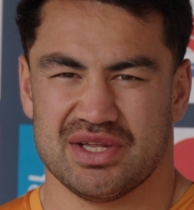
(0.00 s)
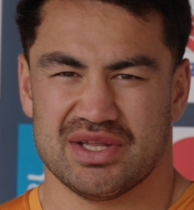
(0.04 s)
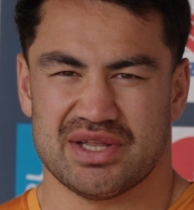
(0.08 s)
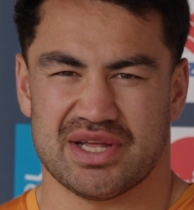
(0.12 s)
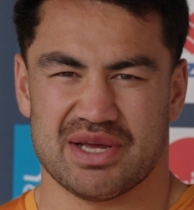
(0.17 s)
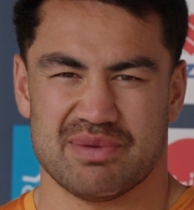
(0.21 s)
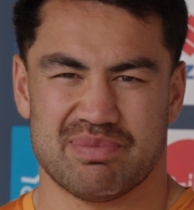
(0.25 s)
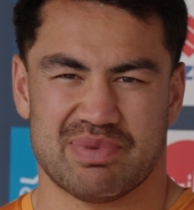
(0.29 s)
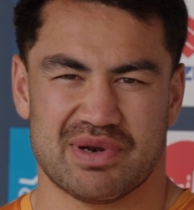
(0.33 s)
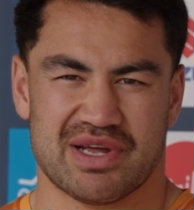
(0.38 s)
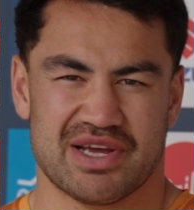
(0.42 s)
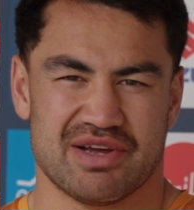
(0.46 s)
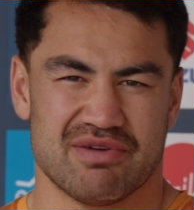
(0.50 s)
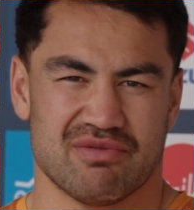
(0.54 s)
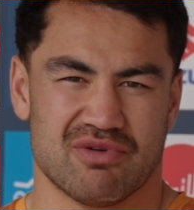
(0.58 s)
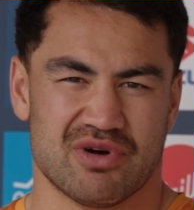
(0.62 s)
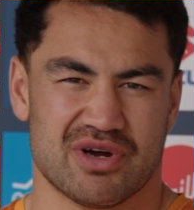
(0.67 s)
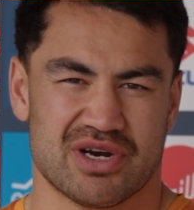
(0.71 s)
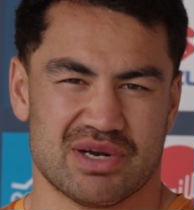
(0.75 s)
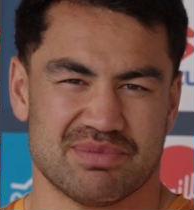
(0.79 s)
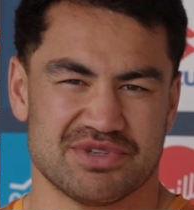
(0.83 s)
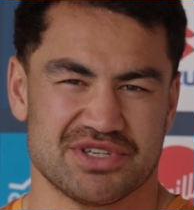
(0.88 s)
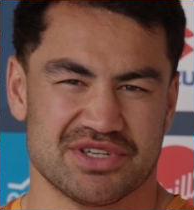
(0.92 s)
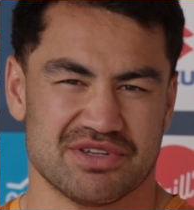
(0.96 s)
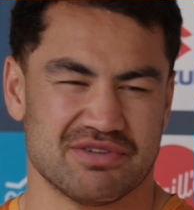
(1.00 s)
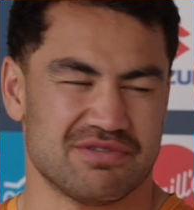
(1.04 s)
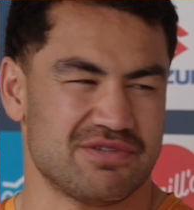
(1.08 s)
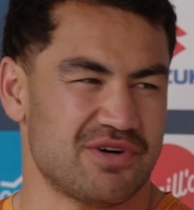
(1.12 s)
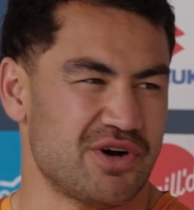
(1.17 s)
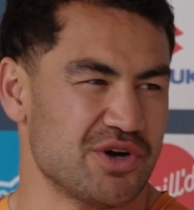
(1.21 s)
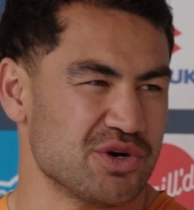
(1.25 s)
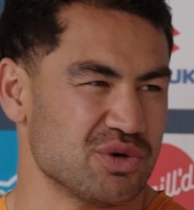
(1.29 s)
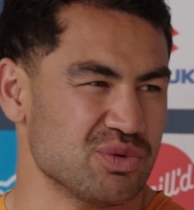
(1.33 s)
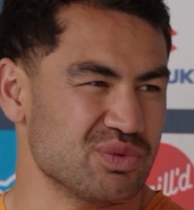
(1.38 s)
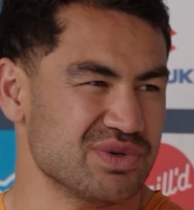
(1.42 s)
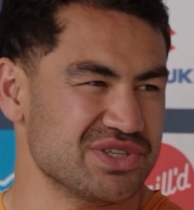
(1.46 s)
they play right up to the
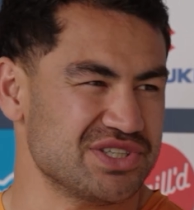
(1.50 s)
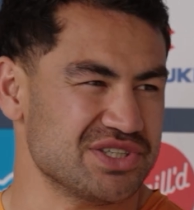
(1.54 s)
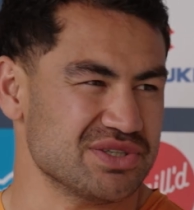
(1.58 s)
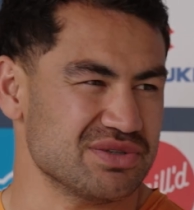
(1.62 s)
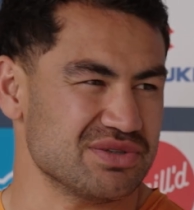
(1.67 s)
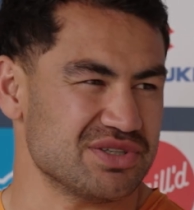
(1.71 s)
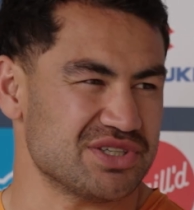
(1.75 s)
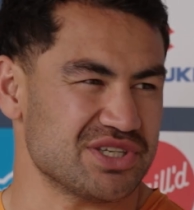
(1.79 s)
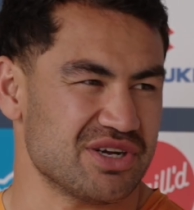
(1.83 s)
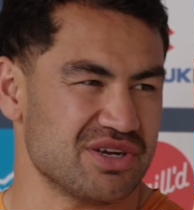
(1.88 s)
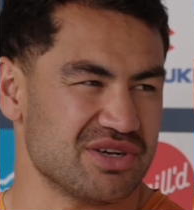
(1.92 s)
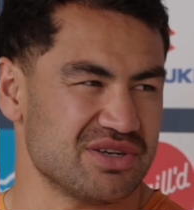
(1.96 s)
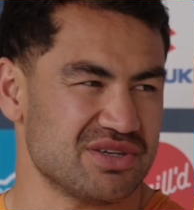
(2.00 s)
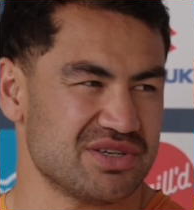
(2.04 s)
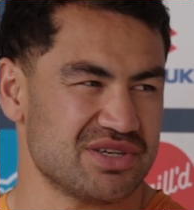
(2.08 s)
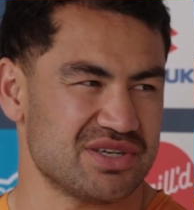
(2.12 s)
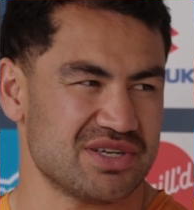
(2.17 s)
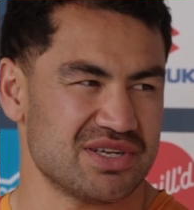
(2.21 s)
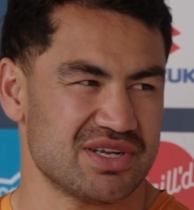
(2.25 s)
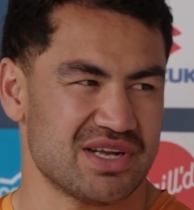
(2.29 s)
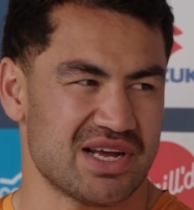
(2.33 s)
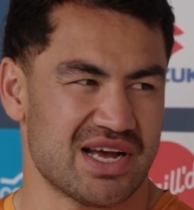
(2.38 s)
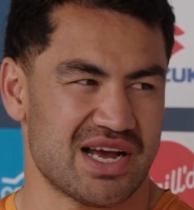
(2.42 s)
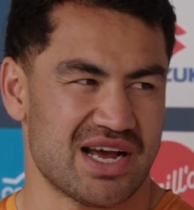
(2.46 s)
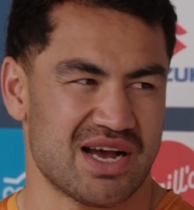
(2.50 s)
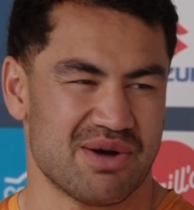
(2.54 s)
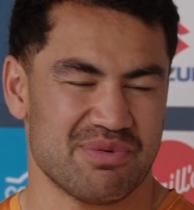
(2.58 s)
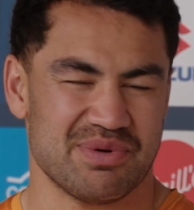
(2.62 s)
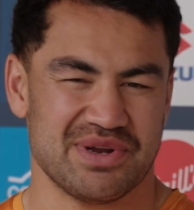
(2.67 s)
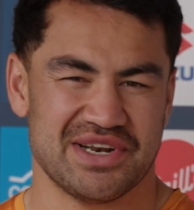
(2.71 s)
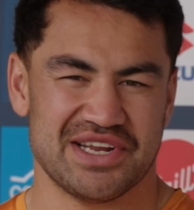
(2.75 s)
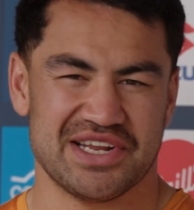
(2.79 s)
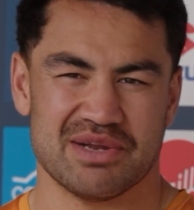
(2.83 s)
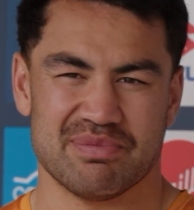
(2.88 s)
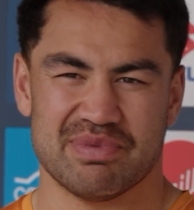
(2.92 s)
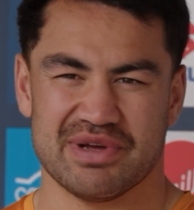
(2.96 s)
final whistle, so
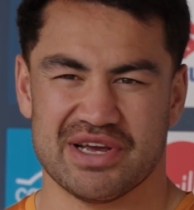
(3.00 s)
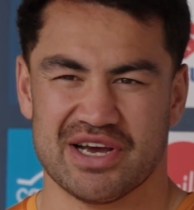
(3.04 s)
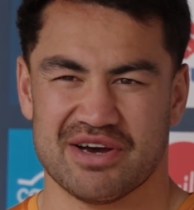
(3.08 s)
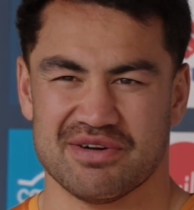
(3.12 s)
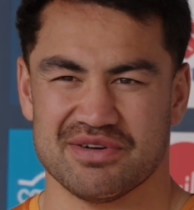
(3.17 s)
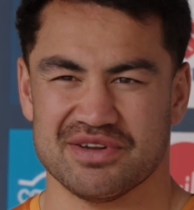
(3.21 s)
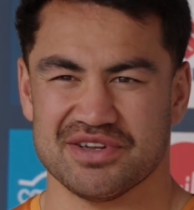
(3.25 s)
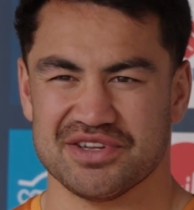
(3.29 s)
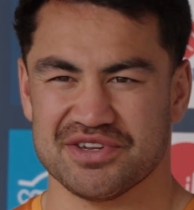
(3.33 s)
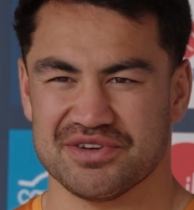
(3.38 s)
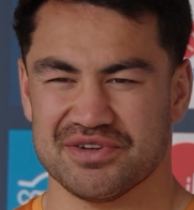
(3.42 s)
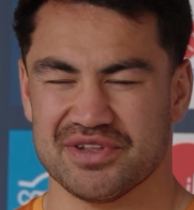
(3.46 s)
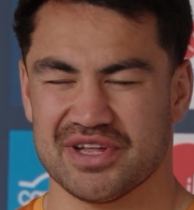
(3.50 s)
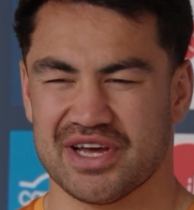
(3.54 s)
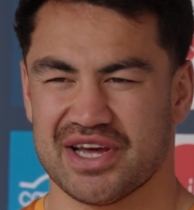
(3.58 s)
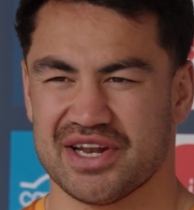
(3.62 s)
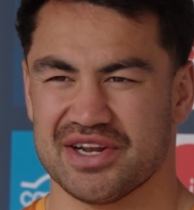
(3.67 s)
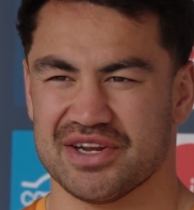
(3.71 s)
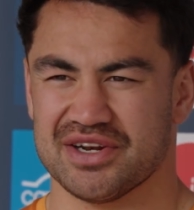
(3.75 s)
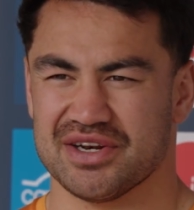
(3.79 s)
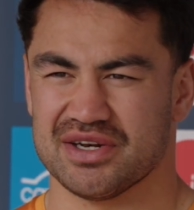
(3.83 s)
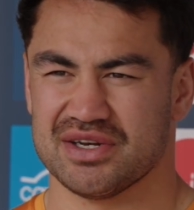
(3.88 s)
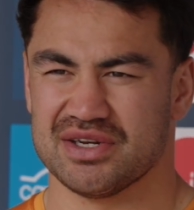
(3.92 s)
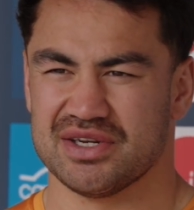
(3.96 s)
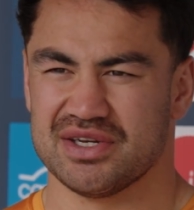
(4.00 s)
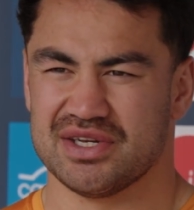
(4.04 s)
we need to be able to do that, and